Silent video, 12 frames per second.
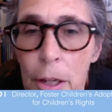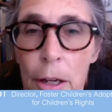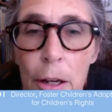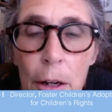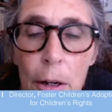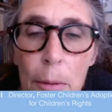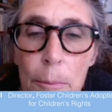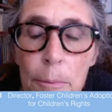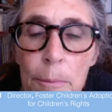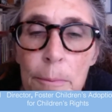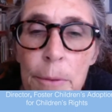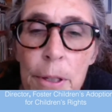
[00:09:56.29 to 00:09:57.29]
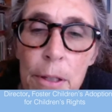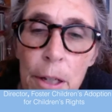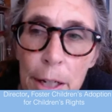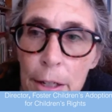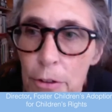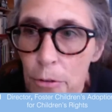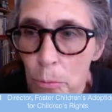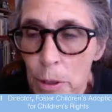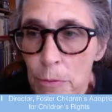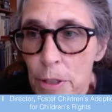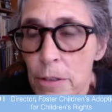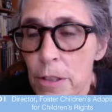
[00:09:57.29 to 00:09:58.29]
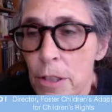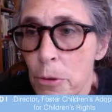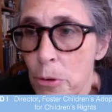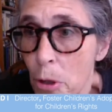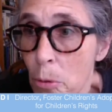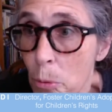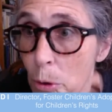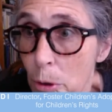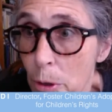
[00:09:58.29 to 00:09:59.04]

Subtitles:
The Alliance, we've continued our work,